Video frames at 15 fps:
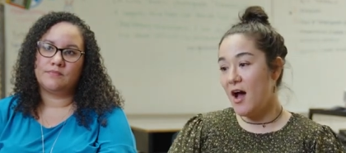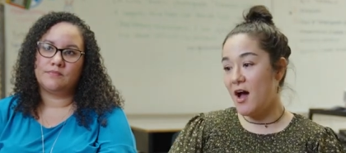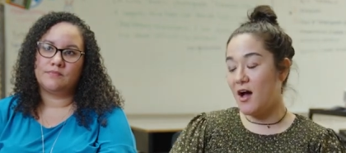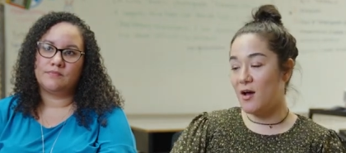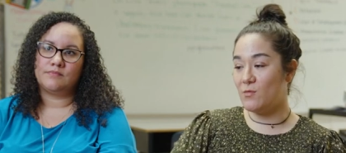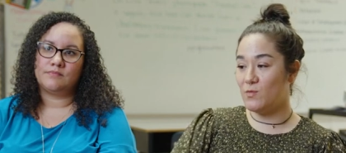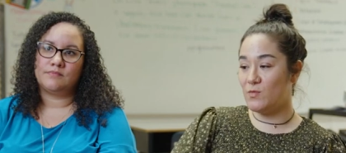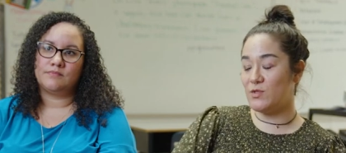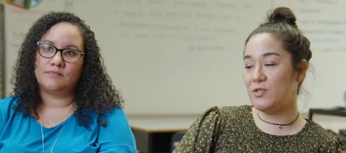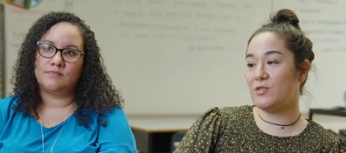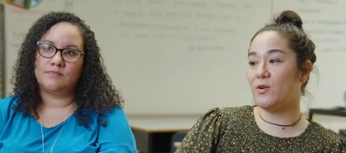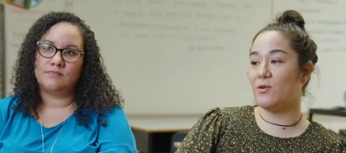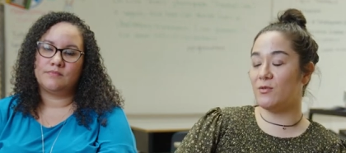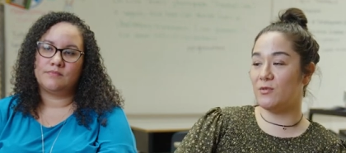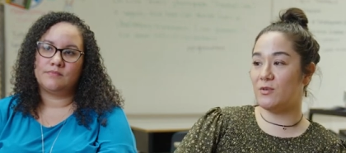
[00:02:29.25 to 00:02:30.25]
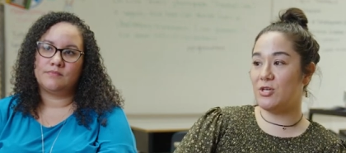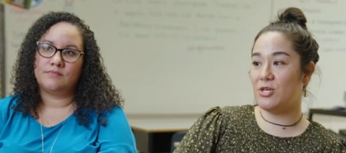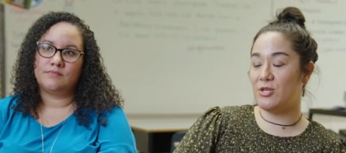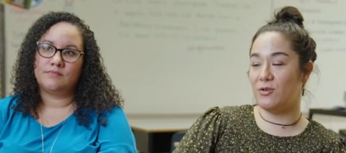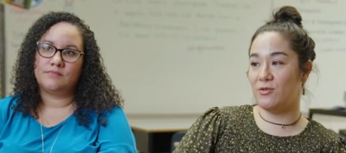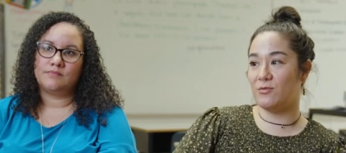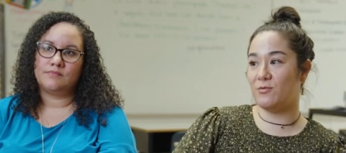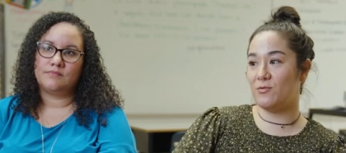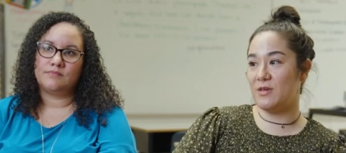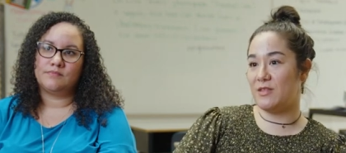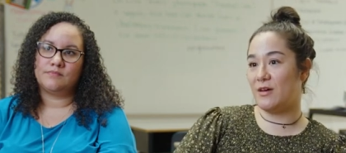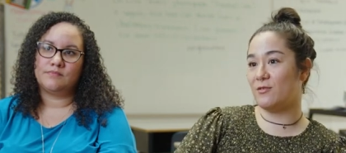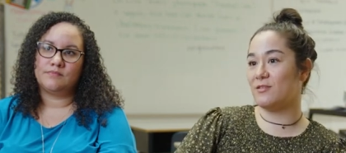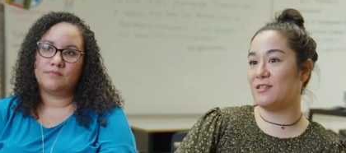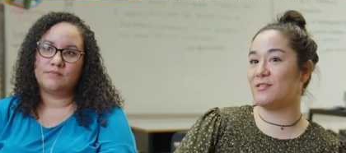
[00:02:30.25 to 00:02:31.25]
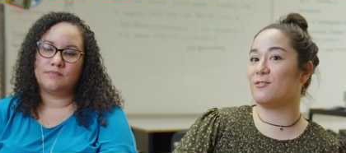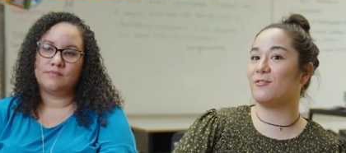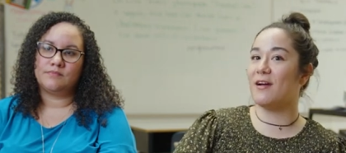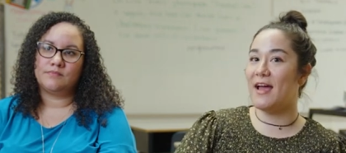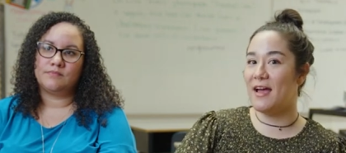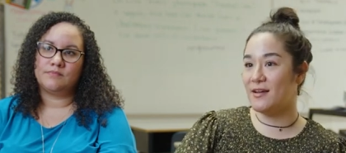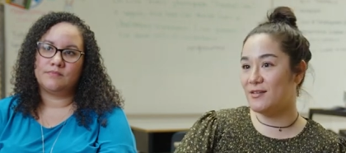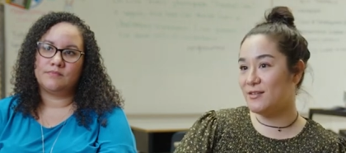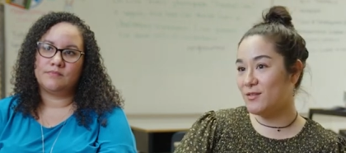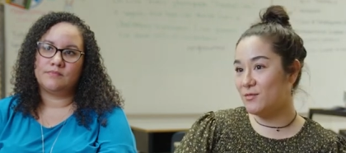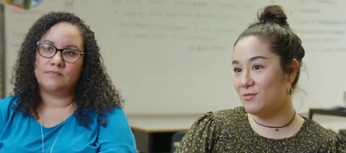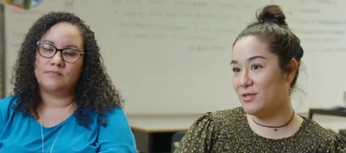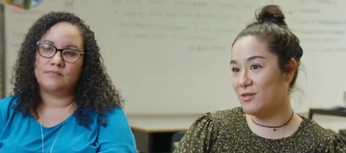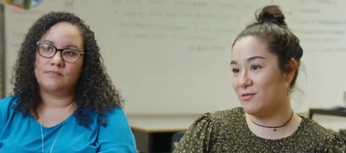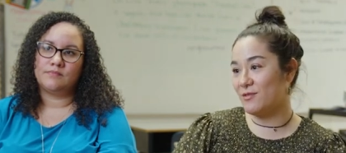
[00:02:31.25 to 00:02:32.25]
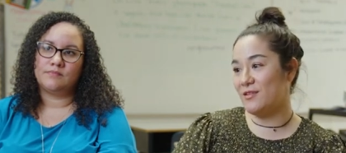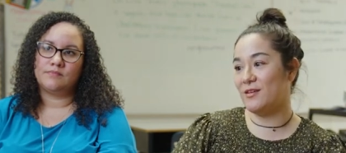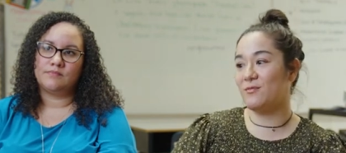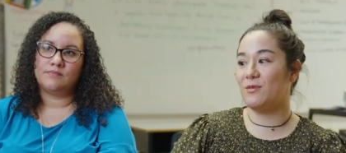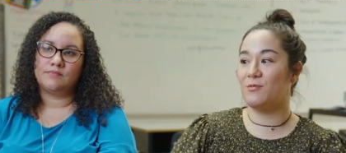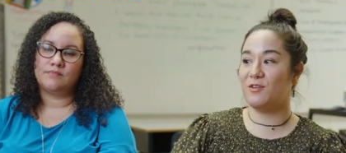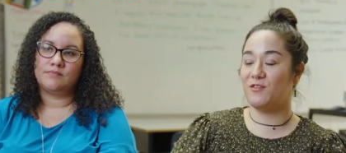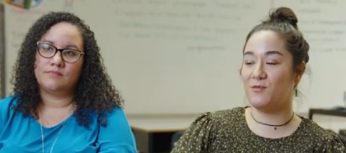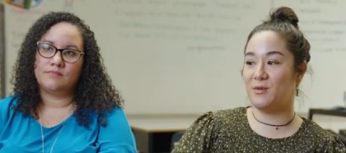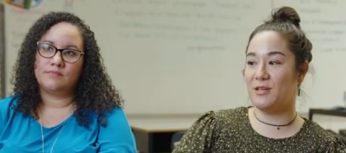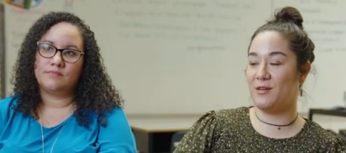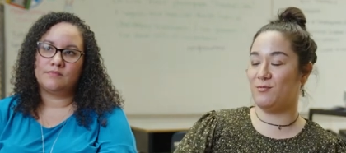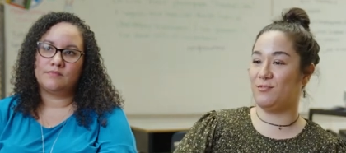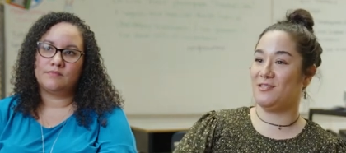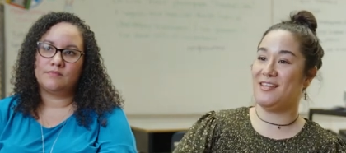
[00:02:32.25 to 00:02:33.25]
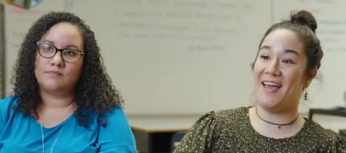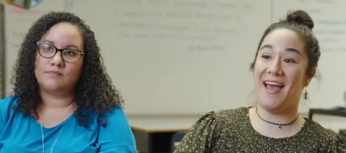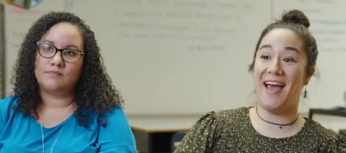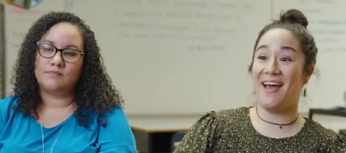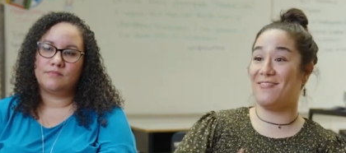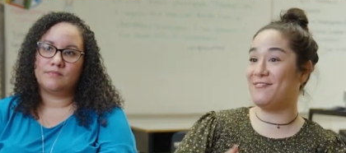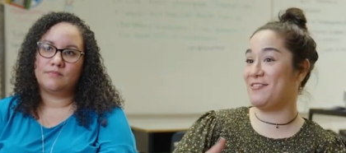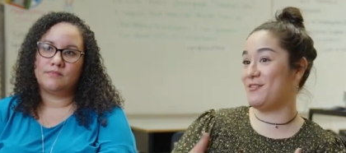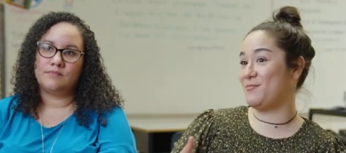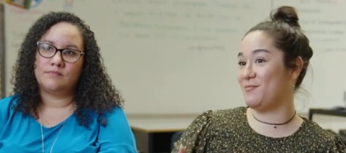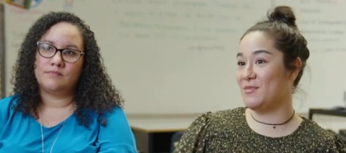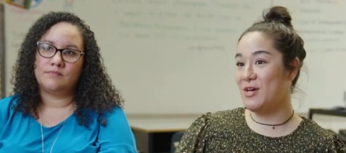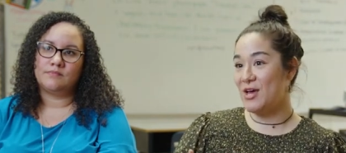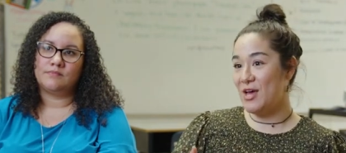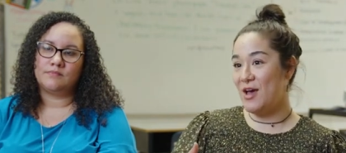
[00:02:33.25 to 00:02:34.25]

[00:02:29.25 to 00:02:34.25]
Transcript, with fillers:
Speaker 1: Um, so, you know, without this grant, we don't think we would have been able to have him